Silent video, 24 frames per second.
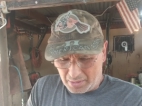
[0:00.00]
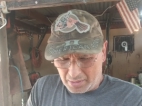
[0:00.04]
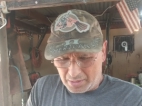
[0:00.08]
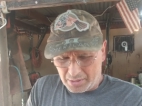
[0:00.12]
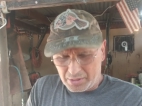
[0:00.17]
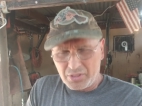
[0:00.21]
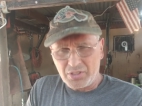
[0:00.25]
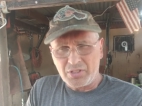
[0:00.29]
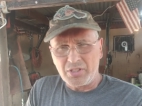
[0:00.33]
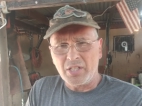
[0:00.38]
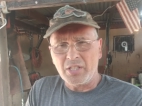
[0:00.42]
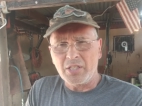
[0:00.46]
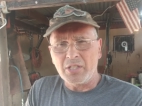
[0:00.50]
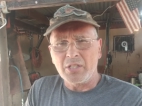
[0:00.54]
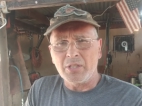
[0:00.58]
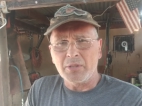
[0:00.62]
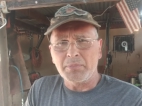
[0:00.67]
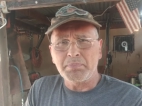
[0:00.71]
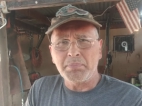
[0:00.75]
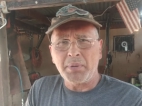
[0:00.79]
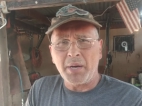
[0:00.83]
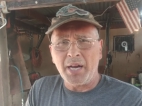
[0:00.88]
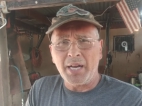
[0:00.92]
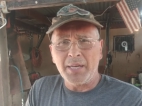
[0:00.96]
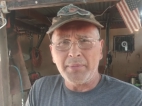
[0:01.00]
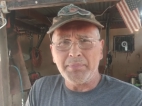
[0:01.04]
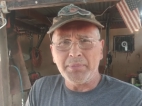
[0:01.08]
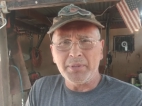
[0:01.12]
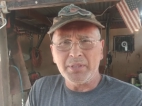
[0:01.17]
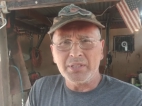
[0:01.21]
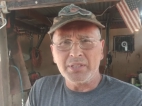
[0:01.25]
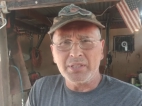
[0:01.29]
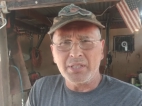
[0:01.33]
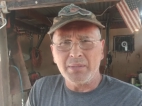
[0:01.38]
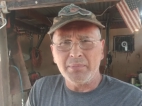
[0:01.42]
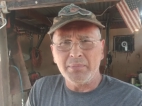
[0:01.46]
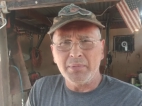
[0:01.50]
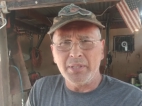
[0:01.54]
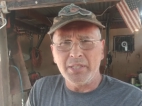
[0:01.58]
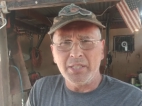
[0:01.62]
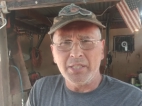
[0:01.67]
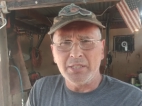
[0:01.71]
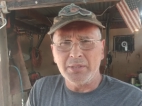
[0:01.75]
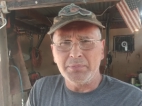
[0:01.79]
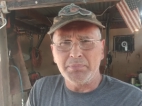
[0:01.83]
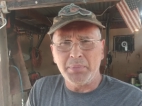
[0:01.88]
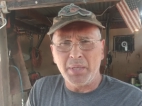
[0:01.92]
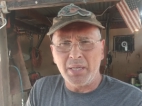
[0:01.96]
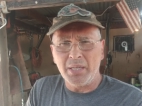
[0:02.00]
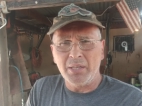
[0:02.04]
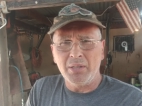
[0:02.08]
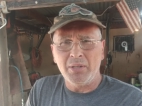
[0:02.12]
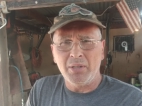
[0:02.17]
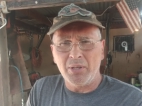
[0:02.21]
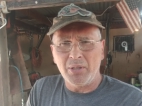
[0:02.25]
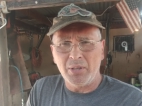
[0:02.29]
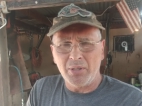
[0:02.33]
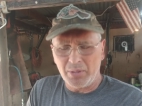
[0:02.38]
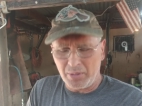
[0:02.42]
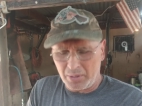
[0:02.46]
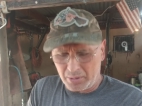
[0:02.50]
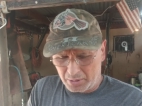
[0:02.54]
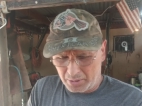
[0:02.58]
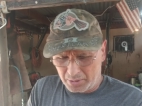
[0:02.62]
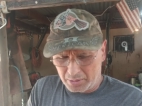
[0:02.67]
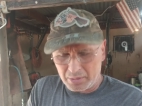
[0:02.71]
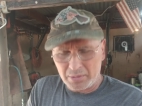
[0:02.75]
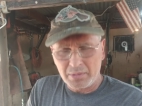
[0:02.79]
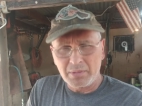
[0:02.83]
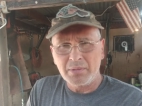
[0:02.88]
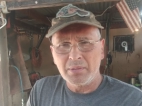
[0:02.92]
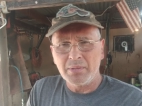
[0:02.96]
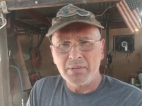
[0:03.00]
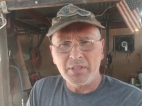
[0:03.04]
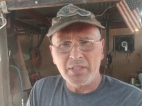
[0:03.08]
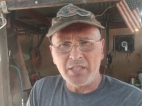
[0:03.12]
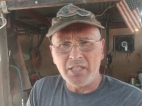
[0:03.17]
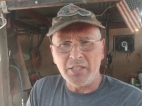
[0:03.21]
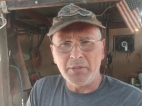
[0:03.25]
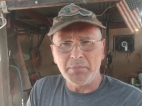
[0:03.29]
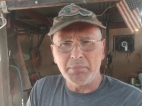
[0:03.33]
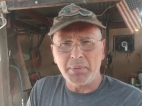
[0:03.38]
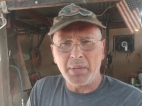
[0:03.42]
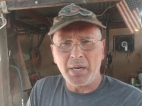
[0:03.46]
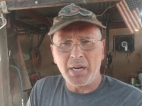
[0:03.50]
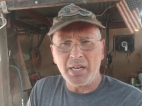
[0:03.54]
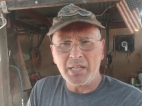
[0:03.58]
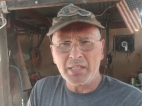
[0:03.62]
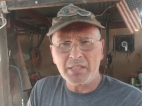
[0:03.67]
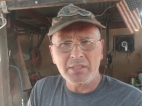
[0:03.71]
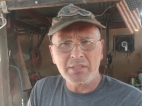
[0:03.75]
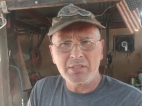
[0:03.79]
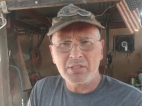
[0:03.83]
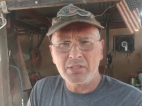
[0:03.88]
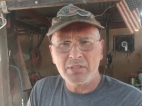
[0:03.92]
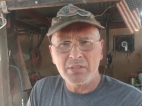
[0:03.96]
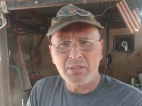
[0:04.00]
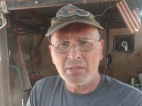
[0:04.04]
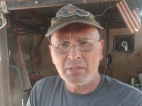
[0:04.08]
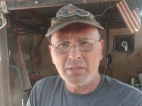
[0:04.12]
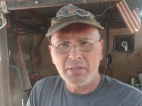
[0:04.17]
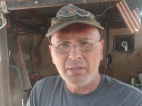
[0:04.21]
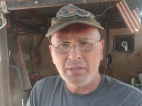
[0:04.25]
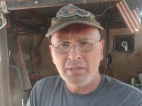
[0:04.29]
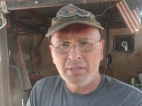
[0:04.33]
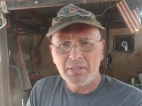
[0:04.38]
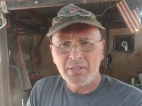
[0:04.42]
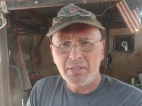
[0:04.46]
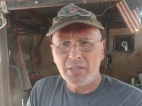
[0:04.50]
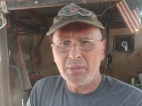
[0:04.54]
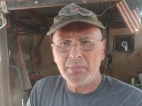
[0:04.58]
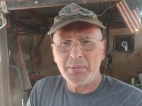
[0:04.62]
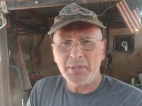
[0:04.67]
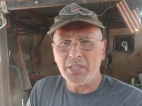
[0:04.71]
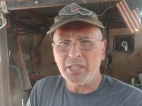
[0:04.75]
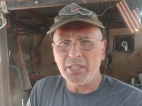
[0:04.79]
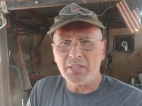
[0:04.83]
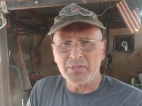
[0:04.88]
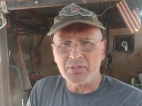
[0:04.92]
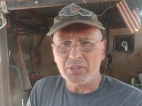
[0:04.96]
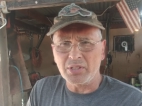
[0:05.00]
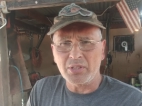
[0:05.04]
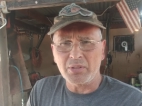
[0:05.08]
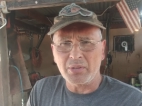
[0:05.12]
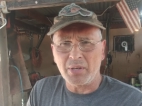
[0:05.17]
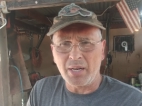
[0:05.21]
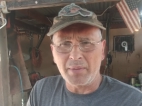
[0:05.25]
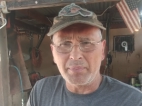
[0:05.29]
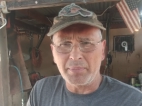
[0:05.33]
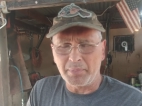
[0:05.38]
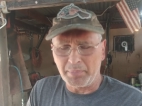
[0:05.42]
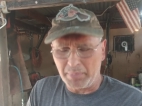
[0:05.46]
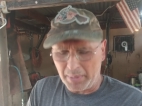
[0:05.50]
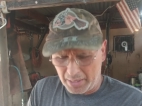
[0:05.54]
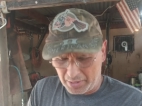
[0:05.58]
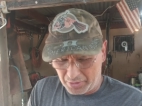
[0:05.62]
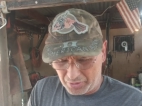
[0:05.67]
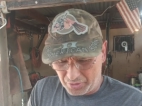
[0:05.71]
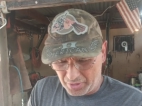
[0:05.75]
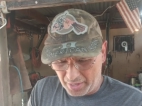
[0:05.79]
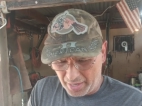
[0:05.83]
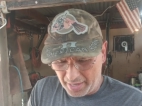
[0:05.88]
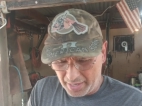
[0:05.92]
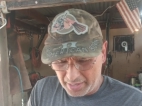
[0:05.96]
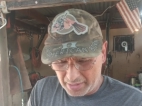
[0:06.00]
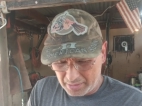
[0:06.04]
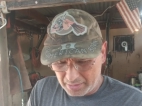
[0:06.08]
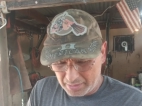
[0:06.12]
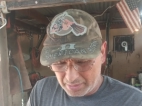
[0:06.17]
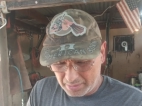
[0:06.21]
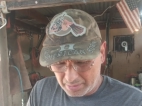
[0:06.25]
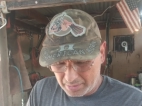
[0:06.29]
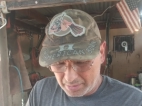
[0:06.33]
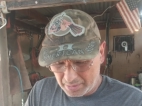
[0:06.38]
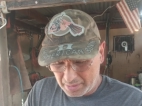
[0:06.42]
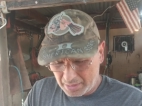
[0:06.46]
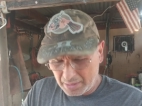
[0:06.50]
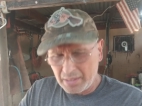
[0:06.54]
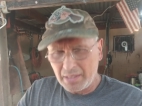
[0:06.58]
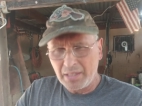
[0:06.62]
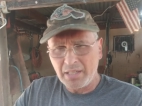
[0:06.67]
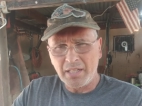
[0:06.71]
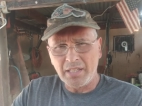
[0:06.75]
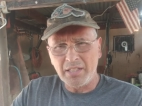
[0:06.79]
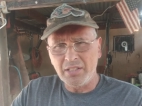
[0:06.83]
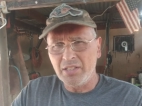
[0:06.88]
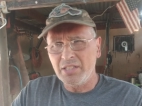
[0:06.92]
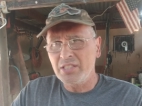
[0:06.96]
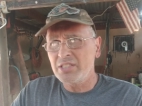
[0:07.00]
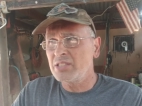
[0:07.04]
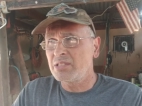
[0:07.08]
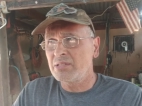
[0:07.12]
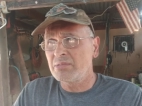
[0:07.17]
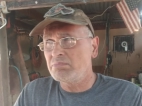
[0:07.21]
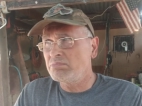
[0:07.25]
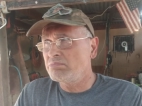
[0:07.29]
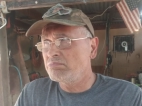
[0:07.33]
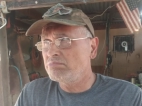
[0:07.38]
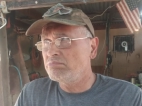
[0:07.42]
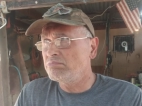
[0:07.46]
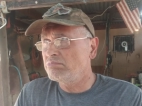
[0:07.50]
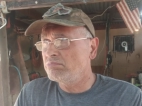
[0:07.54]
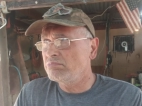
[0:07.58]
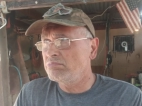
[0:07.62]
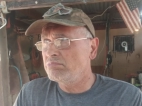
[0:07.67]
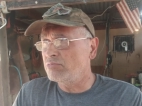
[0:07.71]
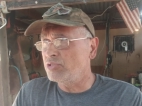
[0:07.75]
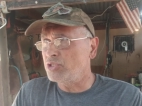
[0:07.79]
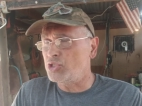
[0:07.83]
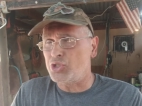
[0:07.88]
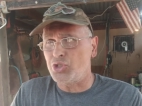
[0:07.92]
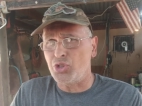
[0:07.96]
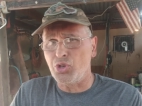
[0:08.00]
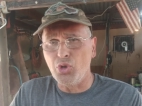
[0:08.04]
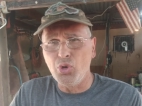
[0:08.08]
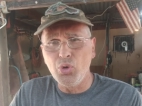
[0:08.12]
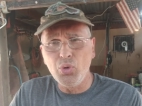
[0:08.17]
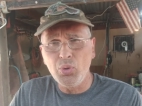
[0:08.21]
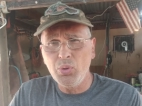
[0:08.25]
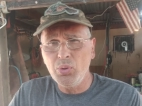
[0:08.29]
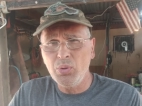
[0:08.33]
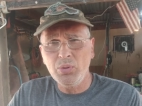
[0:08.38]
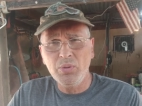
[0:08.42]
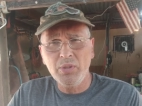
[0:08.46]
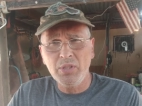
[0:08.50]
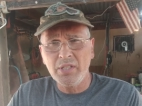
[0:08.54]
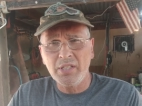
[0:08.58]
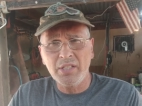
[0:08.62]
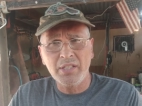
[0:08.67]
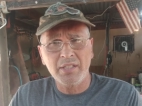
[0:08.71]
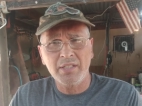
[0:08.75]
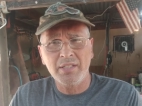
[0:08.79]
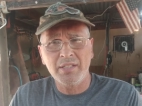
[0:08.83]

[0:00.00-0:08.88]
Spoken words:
stick your pipe in somebody's bunghole or eat box. Nobody gives a crap about that. And this June